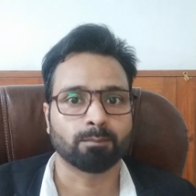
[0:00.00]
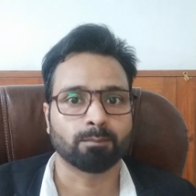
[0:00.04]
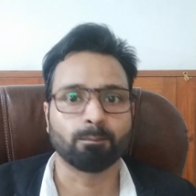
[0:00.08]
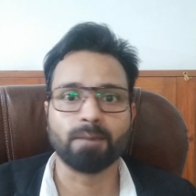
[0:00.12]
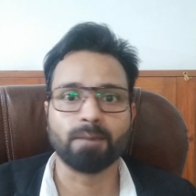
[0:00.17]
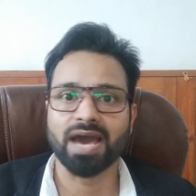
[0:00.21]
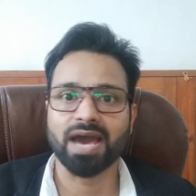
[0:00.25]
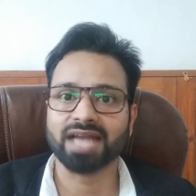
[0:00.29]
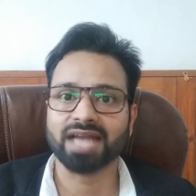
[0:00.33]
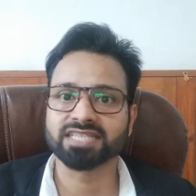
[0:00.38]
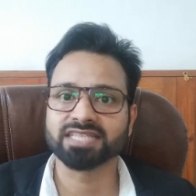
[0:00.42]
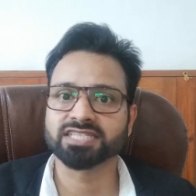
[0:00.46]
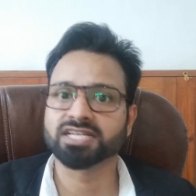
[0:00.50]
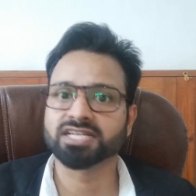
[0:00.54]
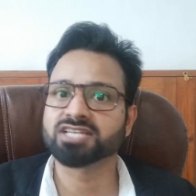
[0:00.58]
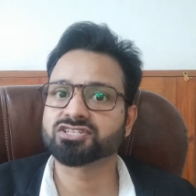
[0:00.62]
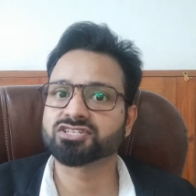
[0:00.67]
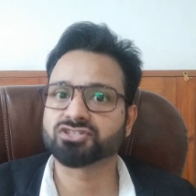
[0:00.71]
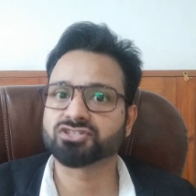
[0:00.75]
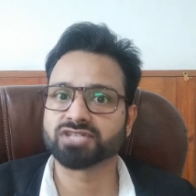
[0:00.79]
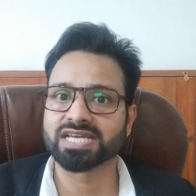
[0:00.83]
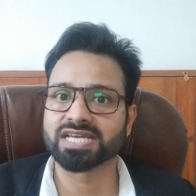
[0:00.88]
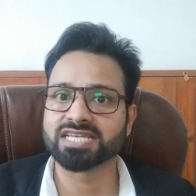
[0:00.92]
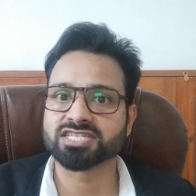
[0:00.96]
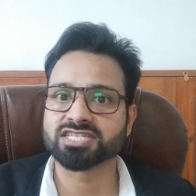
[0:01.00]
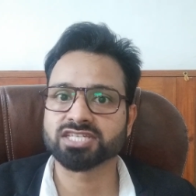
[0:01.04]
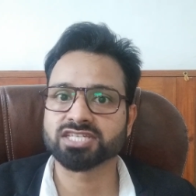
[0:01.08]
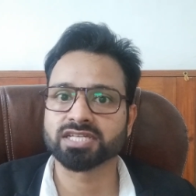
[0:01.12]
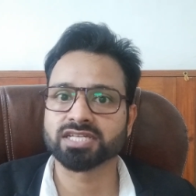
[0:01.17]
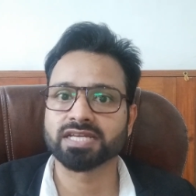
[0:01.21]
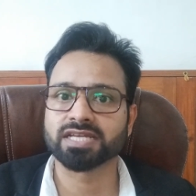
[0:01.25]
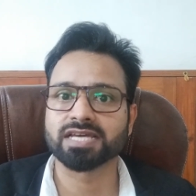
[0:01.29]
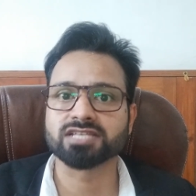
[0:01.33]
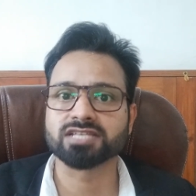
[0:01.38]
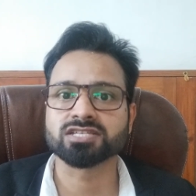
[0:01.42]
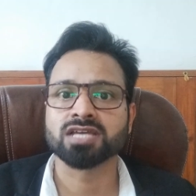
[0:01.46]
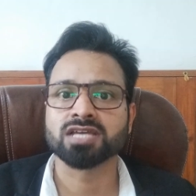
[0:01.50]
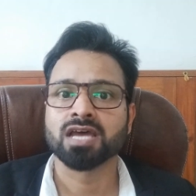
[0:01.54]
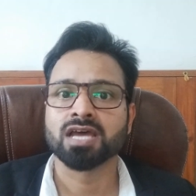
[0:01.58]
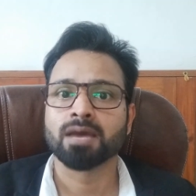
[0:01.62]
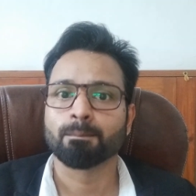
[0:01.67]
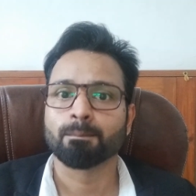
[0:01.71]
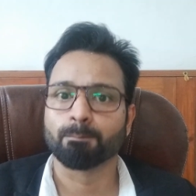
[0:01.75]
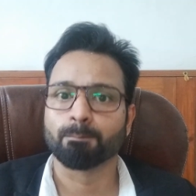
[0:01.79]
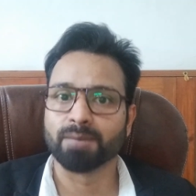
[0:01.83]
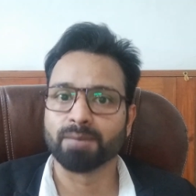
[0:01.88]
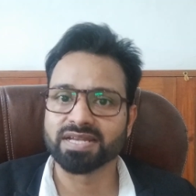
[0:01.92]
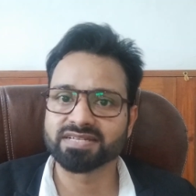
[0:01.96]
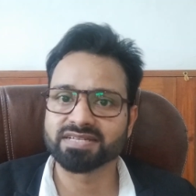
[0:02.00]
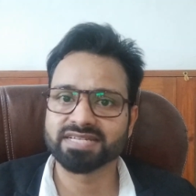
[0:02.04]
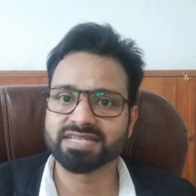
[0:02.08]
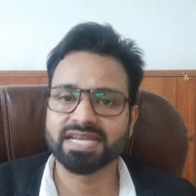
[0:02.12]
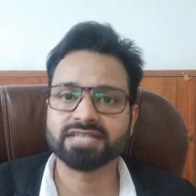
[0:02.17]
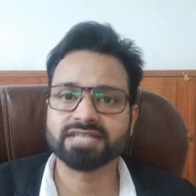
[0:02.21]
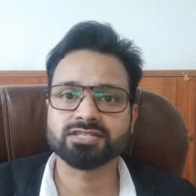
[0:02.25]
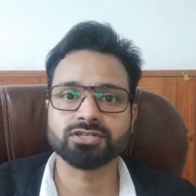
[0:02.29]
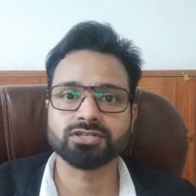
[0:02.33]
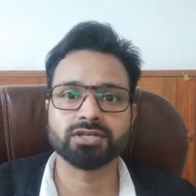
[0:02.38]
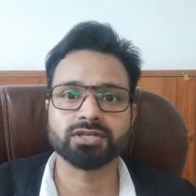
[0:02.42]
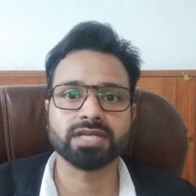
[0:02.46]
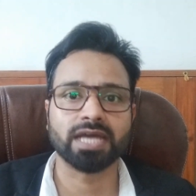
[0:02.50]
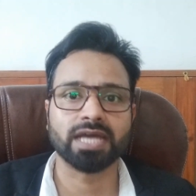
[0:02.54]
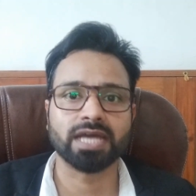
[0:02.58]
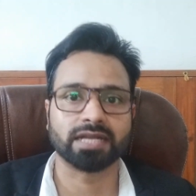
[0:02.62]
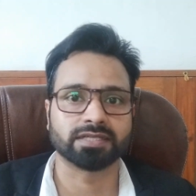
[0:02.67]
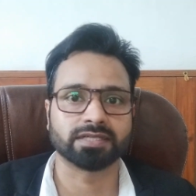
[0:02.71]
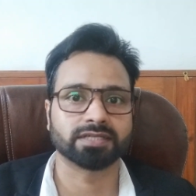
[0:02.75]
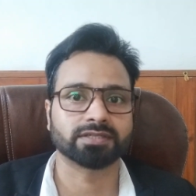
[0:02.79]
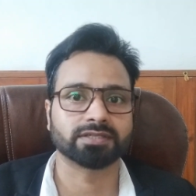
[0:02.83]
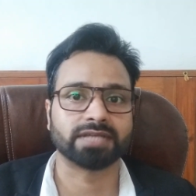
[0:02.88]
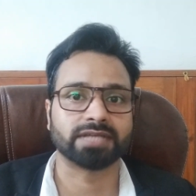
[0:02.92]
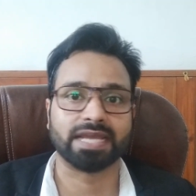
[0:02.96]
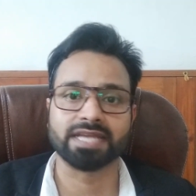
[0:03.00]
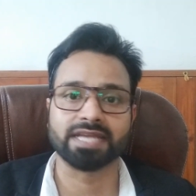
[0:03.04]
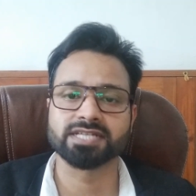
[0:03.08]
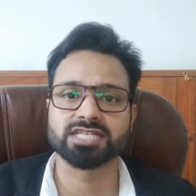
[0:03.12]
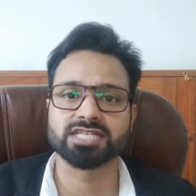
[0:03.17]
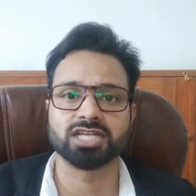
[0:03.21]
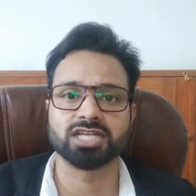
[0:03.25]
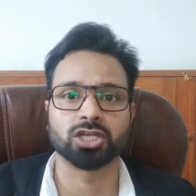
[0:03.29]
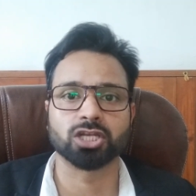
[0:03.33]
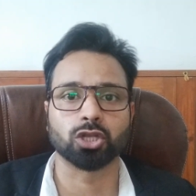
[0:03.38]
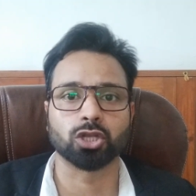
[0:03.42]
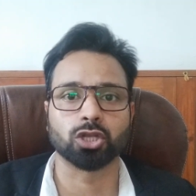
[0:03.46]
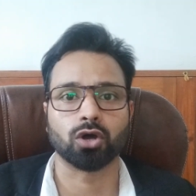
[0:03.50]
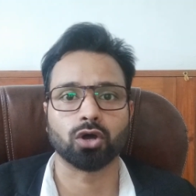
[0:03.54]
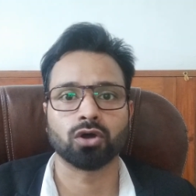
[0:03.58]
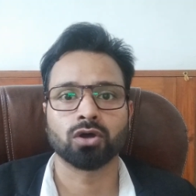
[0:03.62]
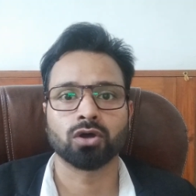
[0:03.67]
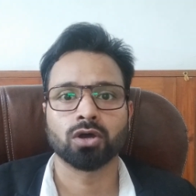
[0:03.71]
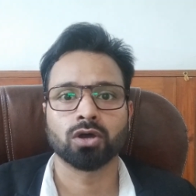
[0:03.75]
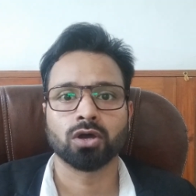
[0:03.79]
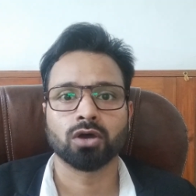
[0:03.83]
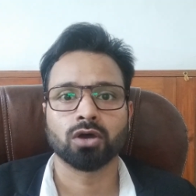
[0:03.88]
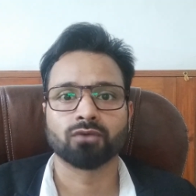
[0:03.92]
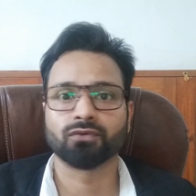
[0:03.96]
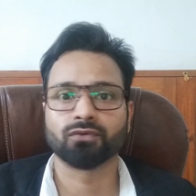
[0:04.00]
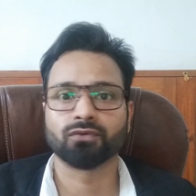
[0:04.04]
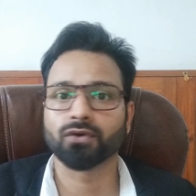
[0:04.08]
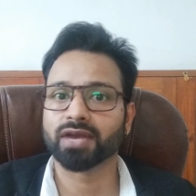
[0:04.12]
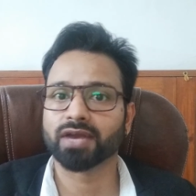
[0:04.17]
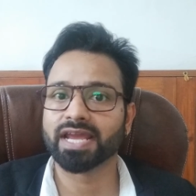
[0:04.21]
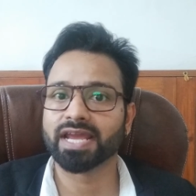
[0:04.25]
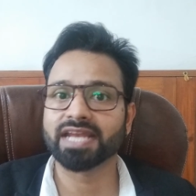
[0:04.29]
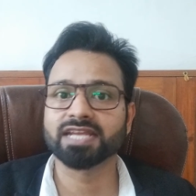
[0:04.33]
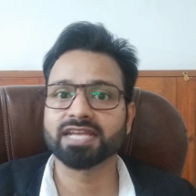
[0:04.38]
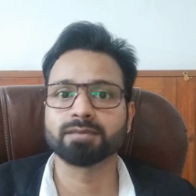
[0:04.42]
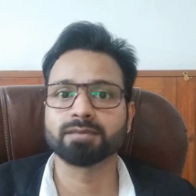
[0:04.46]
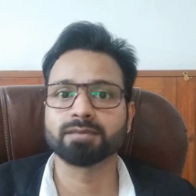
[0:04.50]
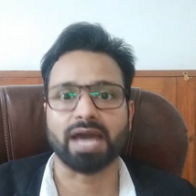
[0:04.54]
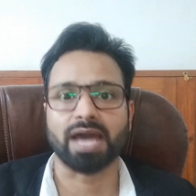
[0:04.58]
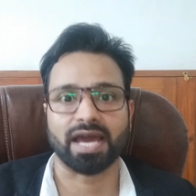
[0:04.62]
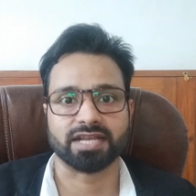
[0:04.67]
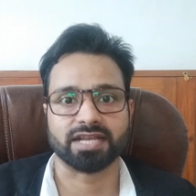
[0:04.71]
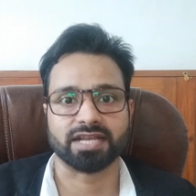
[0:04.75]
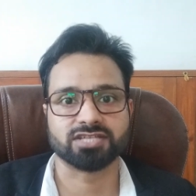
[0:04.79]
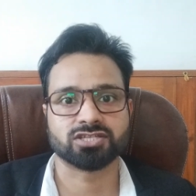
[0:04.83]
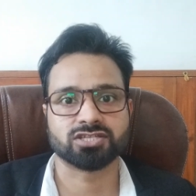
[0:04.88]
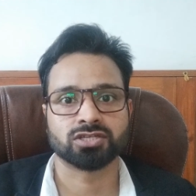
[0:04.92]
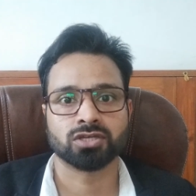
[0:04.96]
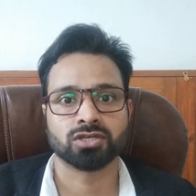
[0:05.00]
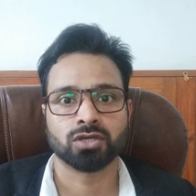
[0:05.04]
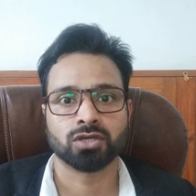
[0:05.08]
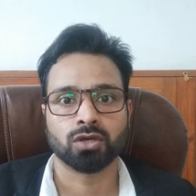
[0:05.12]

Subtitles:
Marriage registration is mandatory under Indian law for any marriage,